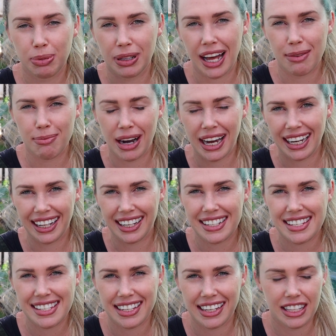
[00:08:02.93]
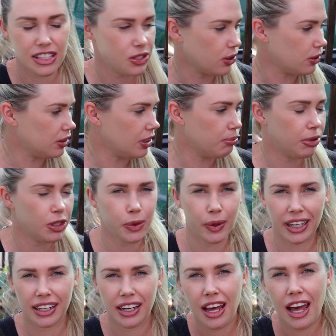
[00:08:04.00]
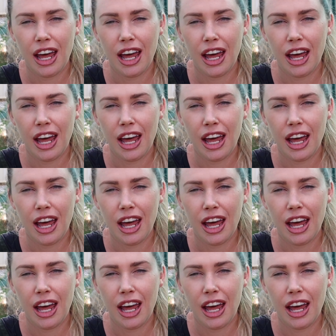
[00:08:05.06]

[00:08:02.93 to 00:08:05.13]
plant my lettuce seeds all in between